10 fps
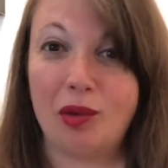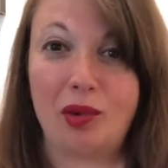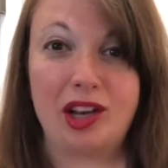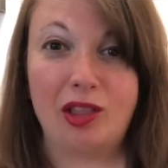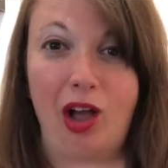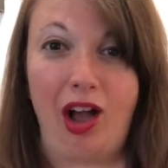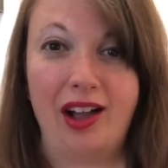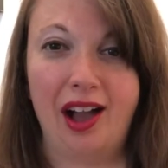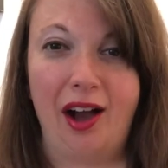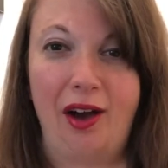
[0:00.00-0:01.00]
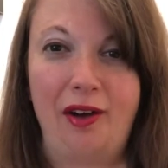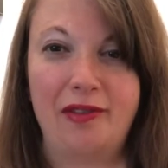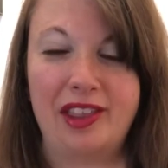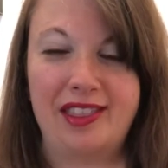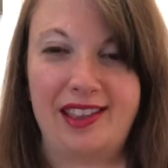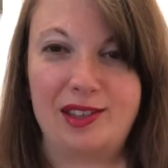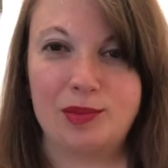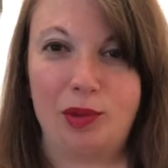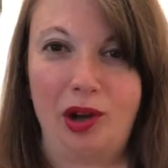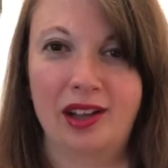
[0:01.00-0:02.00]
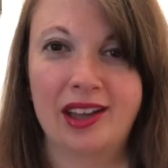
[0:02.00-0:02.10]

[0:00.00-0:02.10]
read-along of this book